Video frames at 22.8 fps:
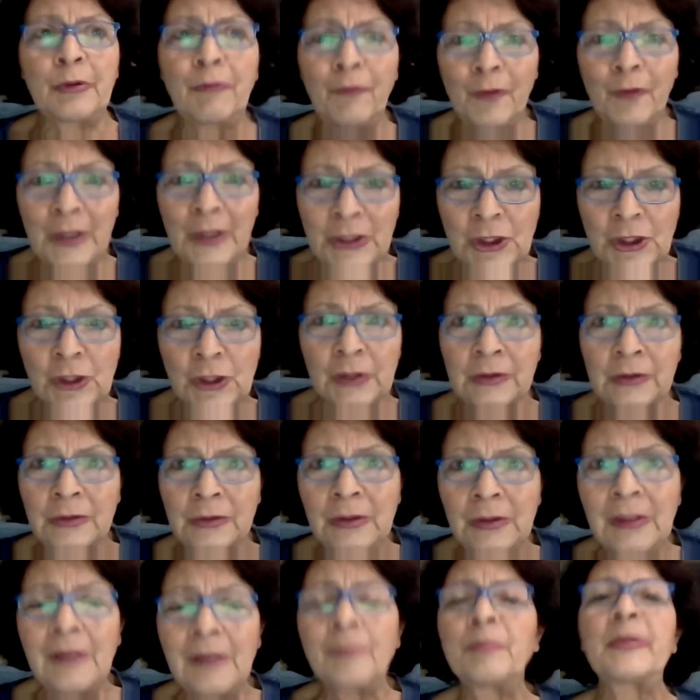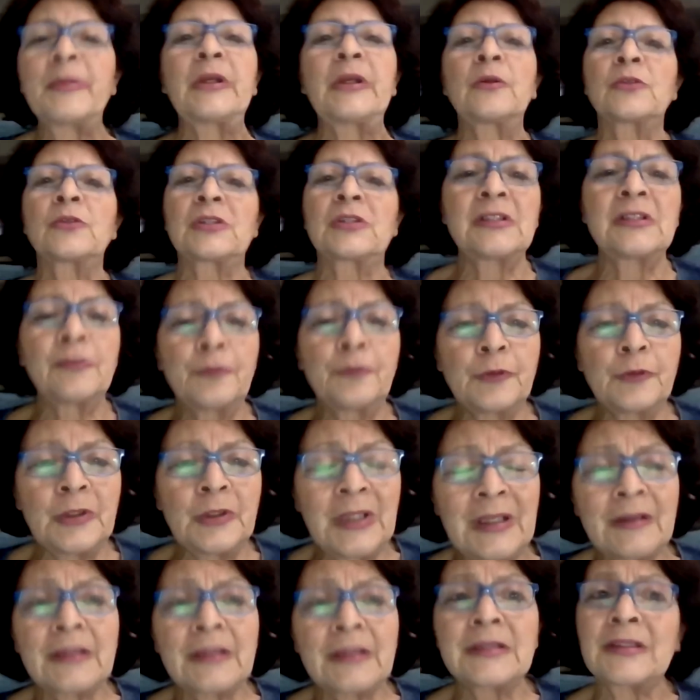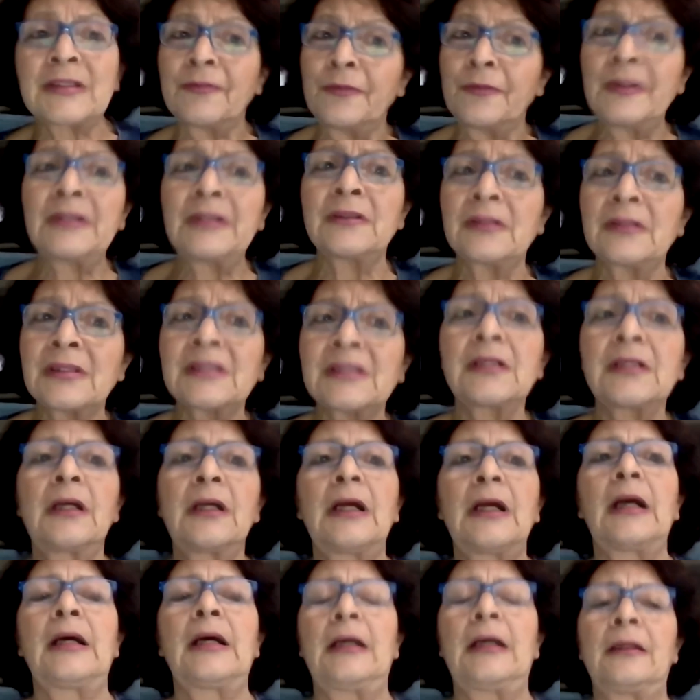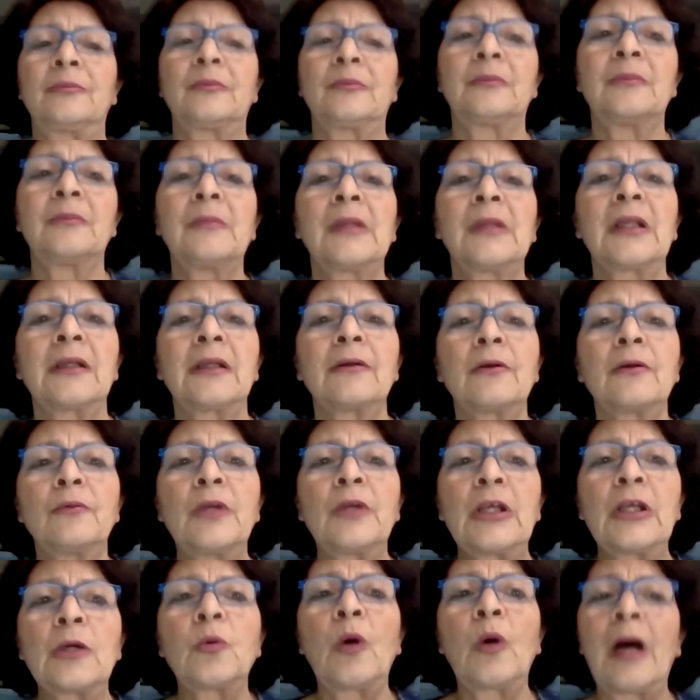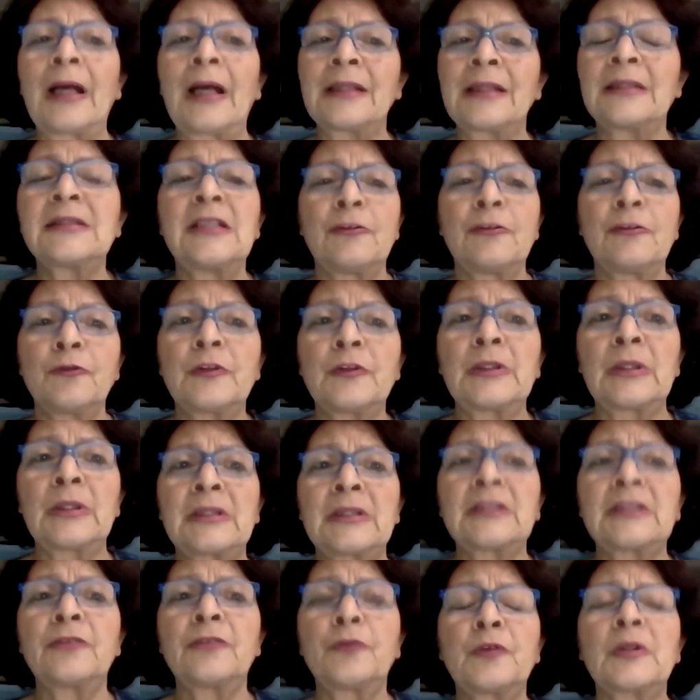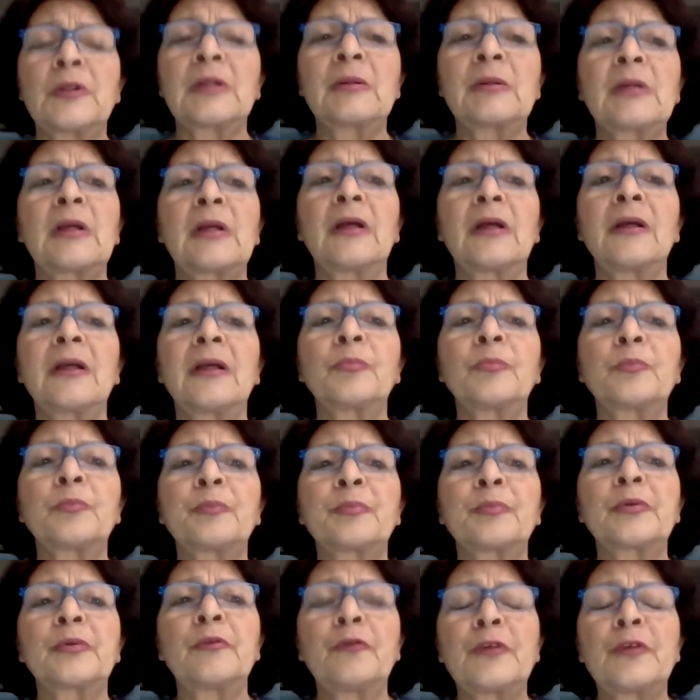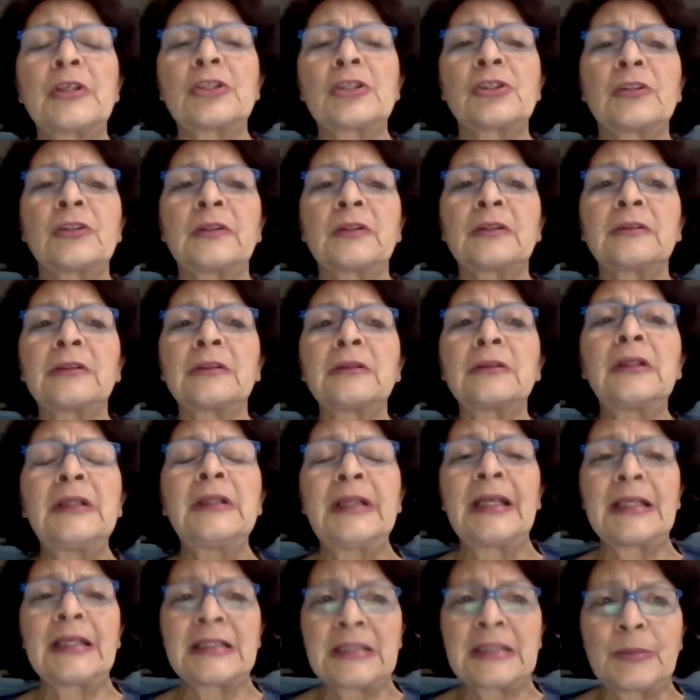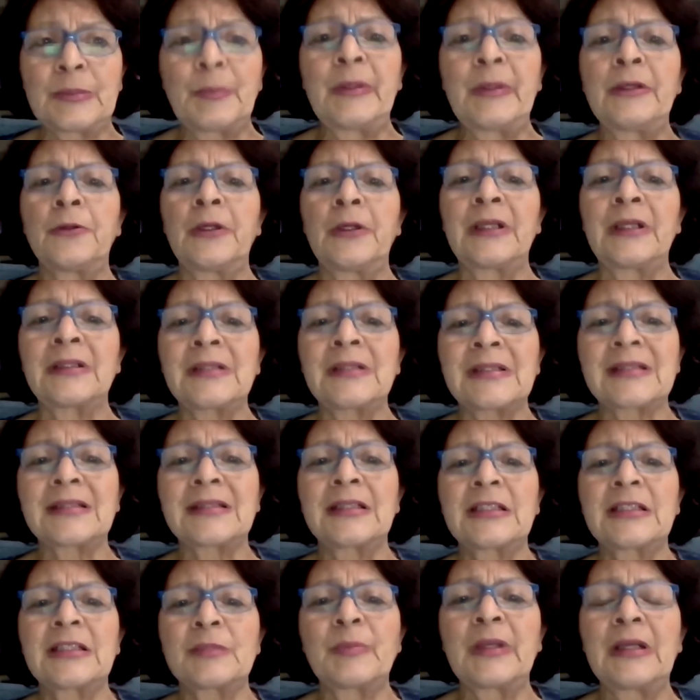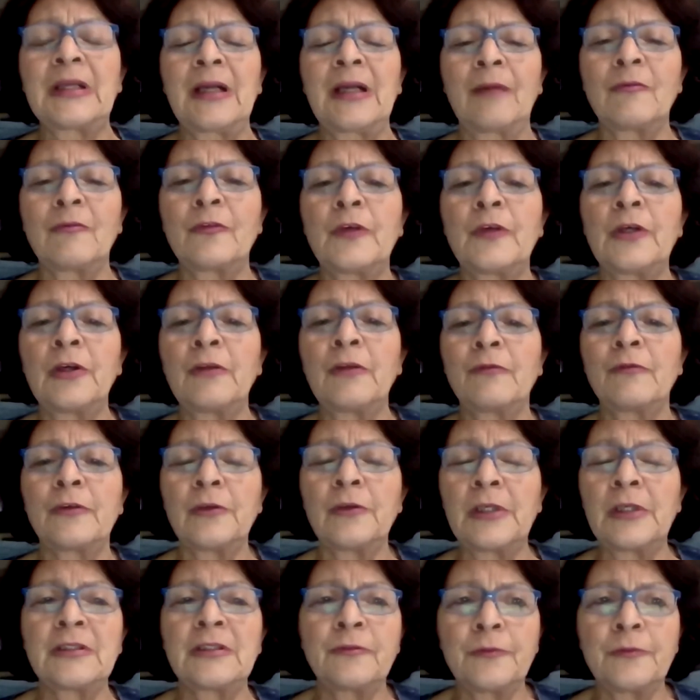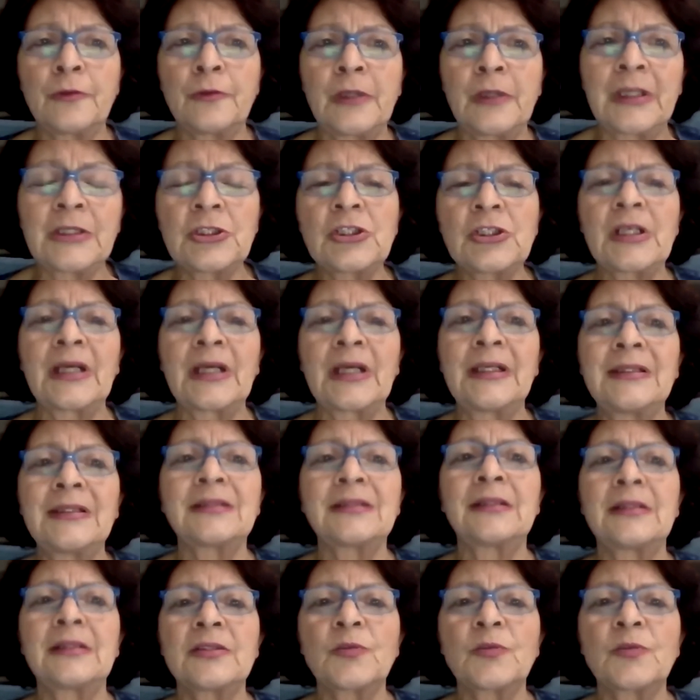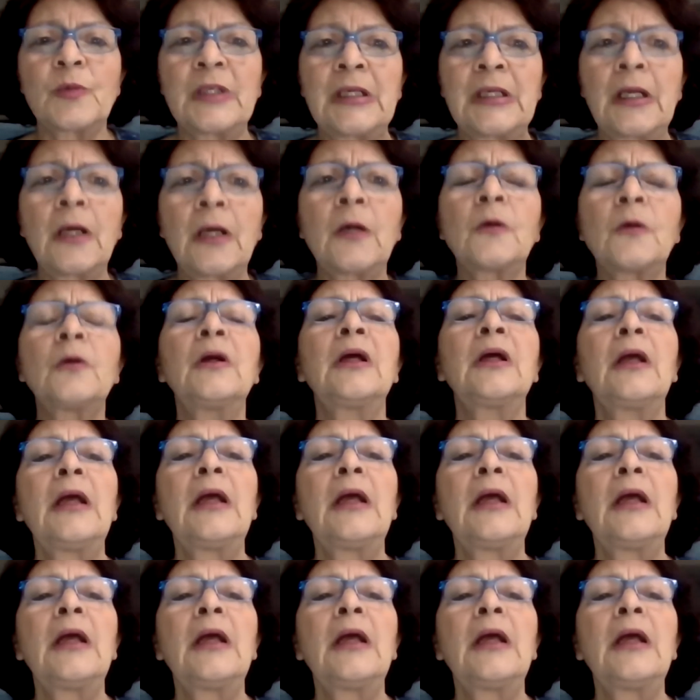professional, because different fields require different professional experience. It's become very, very differentiated, as we know.